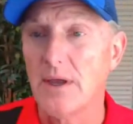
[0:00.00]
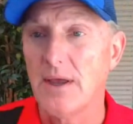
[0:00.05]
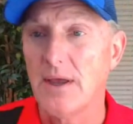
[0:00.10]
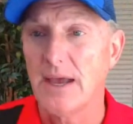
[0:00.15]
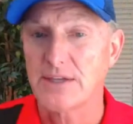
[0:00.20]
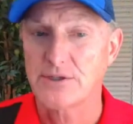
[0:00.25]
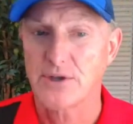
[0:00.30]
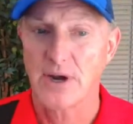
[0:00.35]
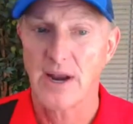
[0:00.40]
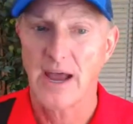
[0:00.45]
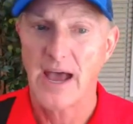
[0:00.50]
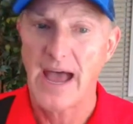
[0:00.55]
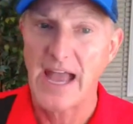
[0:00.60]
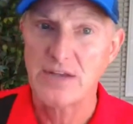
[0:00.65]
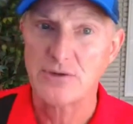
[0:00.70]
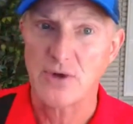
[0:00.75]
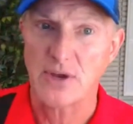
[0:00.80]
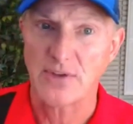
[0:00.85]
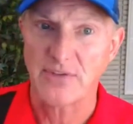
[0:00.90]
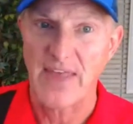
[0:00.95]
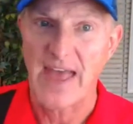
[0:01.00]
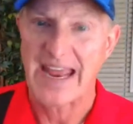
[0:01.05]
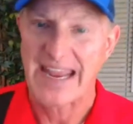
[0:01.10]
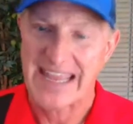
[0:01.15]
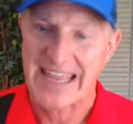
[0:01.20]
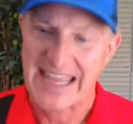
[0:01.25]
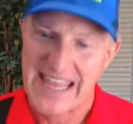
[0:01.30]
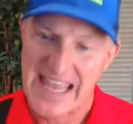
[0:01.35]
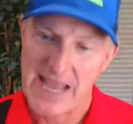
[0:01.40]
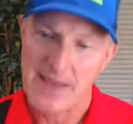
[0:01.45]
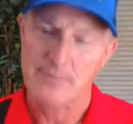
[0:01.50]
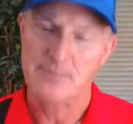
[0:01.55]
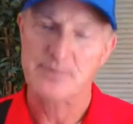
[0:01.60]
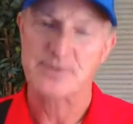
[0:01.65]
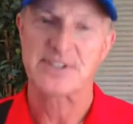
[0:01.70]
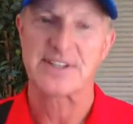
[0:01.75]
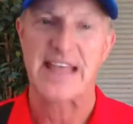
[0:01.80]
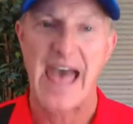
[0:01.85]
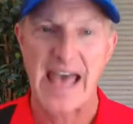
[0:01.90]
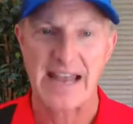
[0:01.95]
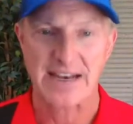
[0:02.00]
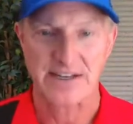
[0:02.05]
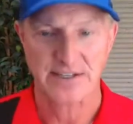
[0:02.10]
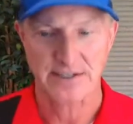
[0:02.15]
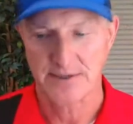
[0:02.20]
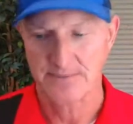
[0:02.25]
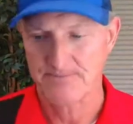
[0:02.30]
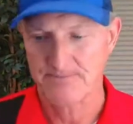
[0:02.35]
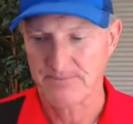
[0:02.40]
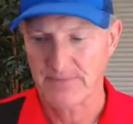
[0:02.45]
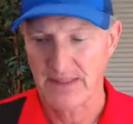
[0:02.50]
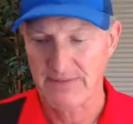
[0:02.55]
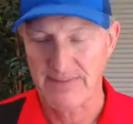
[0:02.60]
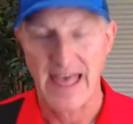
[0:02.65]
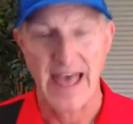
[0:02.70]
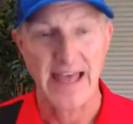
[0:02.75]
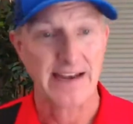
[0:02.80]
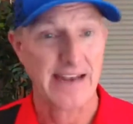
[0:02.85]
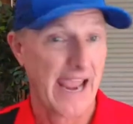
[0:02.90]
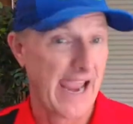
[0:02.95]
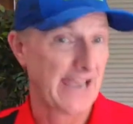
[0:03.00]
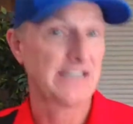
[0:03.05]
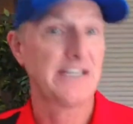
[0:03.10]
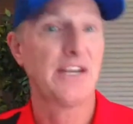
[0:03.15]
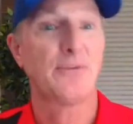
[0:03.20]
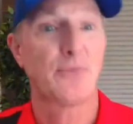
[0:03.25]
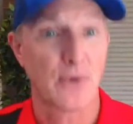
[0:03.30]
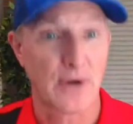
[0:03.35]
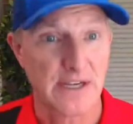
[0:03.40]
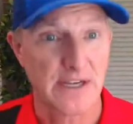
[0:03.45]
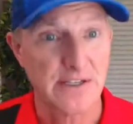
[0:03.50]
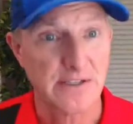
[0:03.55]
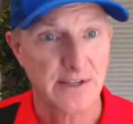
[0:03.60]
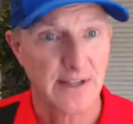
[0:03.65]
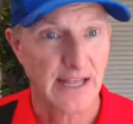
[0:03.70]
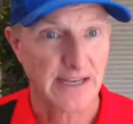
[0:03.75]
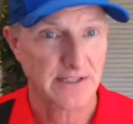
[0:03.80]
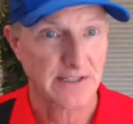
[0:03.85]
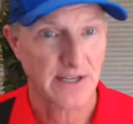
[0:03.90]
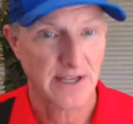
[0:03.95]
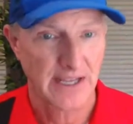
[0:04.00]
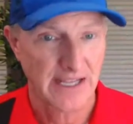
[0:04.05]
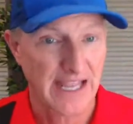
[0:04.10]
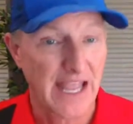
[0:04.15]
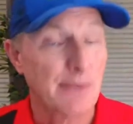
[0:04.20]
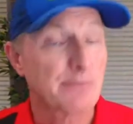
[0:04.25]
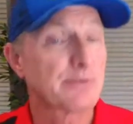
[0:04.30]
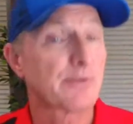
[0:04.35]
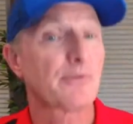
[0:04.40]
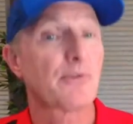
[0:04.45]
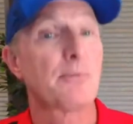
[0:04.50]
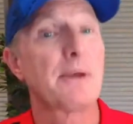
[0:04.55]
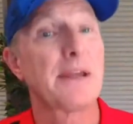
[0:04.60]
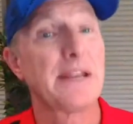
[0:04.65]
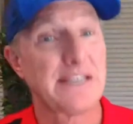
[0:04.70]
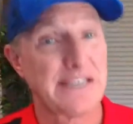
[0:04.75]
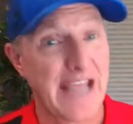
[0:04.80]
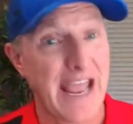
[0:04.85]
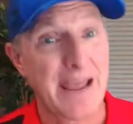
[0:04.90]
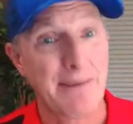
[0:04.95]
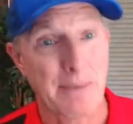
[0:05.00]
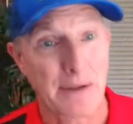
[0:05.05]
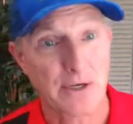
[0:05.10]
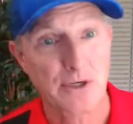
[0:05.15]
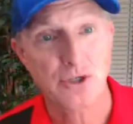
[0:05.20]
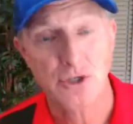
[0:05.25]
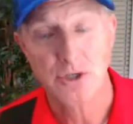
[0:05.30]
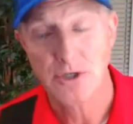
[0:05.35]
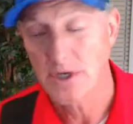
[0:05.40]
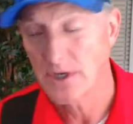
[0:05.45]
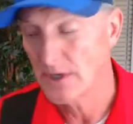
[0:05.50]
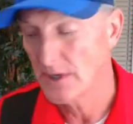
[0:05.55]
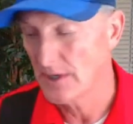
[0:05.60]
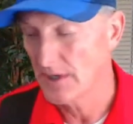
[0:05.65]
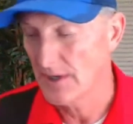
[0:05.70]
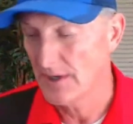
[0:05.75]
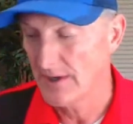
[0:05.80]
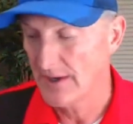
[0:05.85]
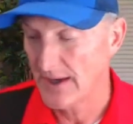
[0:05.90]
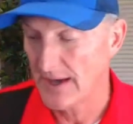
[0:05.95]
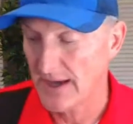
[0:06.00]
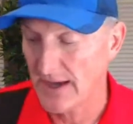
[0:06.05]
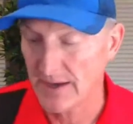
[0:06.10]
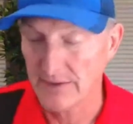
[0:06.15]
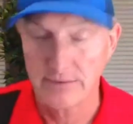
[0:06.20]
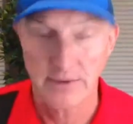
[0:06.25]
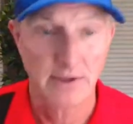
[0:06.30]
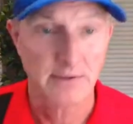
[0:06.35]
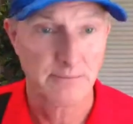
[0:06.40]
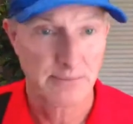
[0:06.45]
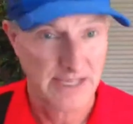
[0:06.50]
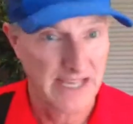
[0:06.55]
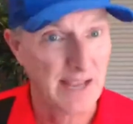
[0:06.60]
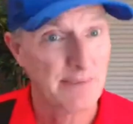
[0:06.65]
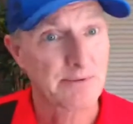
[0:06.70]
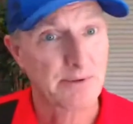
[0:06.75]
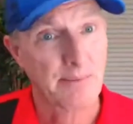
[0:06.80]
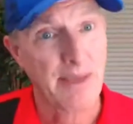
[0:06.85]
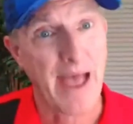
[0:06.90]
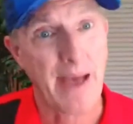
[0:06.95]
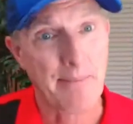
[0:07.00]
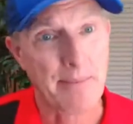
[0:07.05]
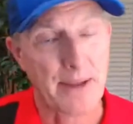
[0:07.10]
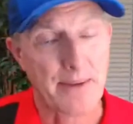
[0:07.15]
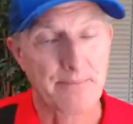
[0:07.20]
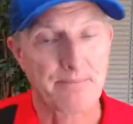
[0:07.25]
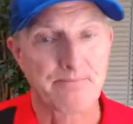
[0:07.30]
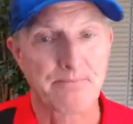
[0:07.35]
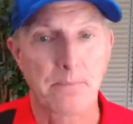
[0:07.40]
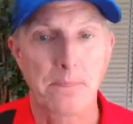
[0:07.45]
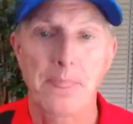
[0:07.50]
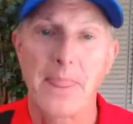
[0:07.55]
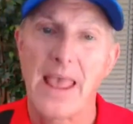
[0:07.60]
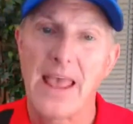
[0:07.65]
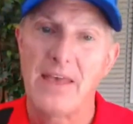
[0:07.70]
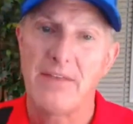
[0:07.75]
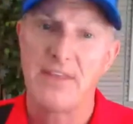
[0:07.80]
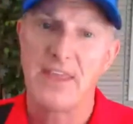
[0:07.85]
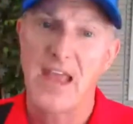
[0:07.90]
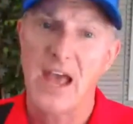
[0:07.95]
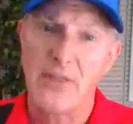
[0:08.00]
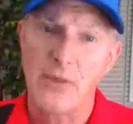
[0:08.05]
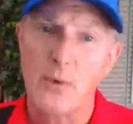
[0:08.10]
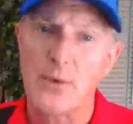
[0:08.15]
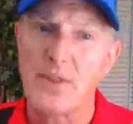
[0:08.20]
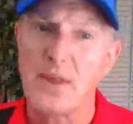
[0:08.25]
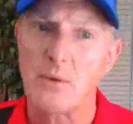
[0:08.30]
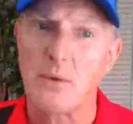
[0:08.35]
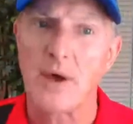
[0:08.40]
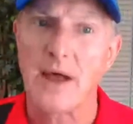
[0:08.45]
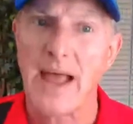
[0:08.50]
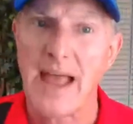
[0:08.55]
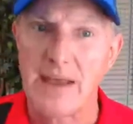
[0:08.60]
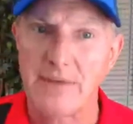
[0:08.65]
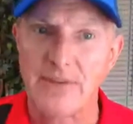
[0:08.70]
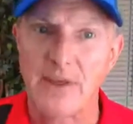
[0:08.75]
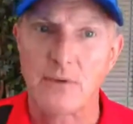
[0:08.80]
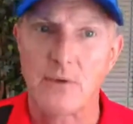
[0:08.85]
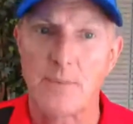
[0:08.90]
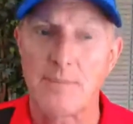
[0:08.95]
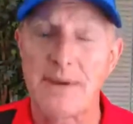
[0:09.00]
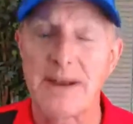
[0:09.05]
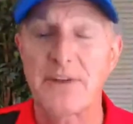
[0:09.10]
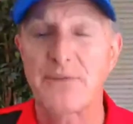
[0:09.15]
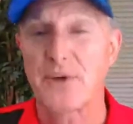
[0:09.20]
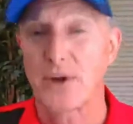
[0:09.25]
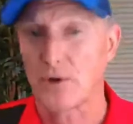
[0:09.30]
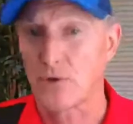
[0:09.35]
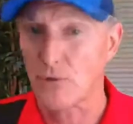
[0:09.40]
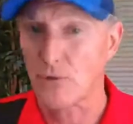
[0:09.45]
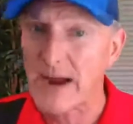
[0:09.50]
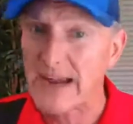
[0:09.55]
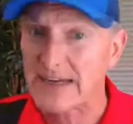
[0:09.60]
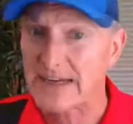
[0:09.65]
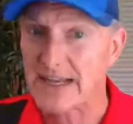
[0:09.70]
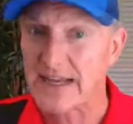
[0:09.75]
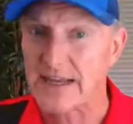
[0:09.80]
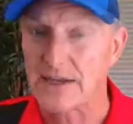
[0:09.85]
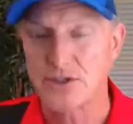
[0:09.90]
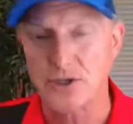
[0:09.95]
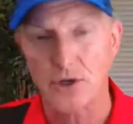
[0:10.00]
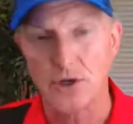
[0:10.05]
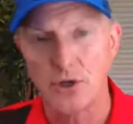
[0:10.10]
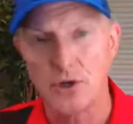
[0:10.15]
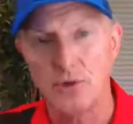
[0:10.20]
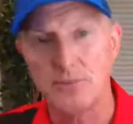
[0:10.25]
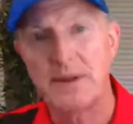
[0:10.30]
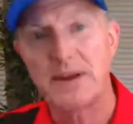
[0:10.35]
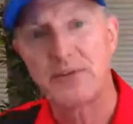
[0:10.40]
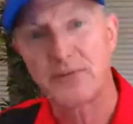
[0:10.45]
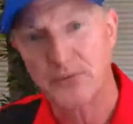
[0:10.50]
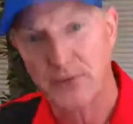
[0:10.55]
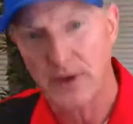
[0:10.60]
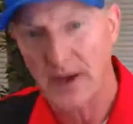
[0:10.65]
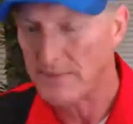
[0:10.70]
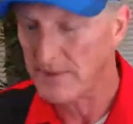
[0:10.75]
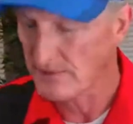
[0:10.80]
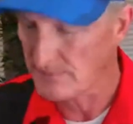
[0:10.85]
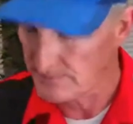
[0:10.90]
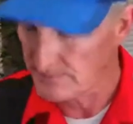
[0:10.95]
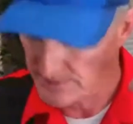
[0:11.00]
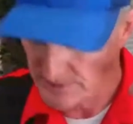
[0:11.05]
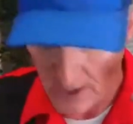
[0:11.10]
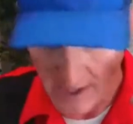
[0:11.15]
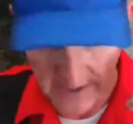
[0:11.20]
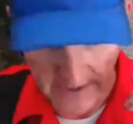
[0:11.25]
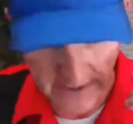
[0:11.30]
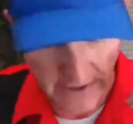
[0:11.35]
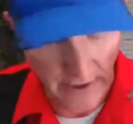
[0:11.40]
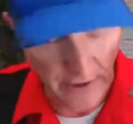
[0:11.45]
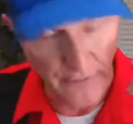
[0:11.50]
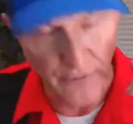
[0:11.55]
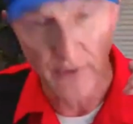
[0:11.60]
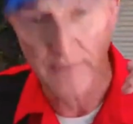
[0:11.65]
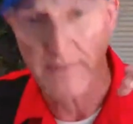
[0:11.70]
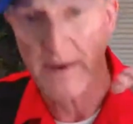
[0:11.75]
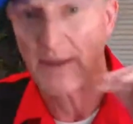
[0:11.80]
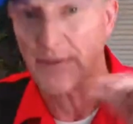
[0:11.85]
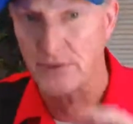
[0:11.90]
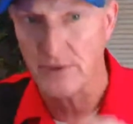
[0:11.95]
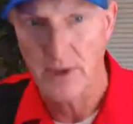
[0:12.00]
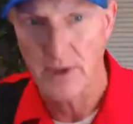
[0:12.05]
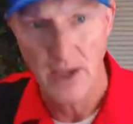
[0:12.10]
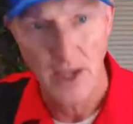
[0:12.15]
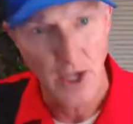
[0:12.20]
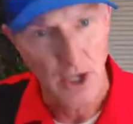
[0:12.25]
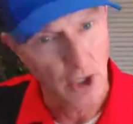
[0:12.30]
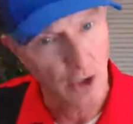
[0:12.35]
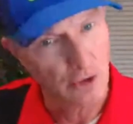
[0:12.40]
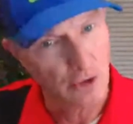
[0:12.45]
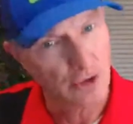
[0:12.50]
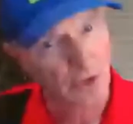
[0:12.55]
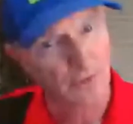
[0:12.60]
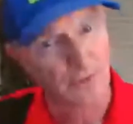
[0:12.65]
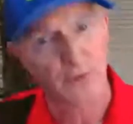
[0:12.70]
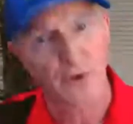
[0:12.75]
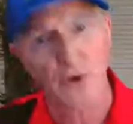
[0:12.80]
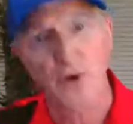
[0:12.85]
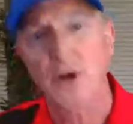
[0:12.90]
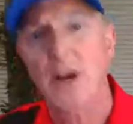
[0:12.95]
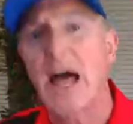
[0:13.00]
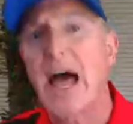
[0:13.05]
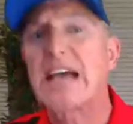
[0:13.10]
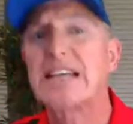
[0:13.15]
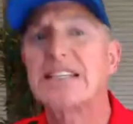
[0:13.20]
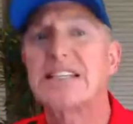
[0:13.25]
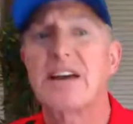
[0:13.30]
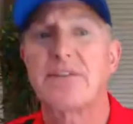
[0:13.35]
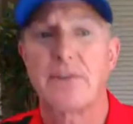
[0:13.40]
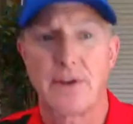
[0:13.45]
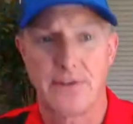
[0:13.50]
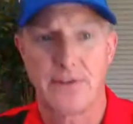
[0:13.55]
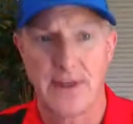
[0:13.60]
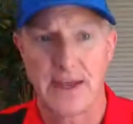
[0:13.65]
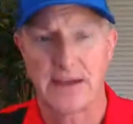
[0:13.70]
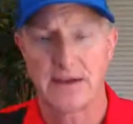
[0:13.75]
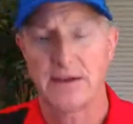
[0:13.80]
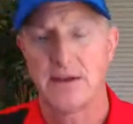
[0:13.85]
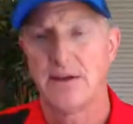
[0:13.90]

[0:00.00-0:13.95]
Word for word: So to hydrate that keeps that that antifreeze that keeps them from being damaged, uh, uh keeps them happy. The other one that will that will benefit greatly. So you've been I've been talking to you for a month. You should fertilize everything.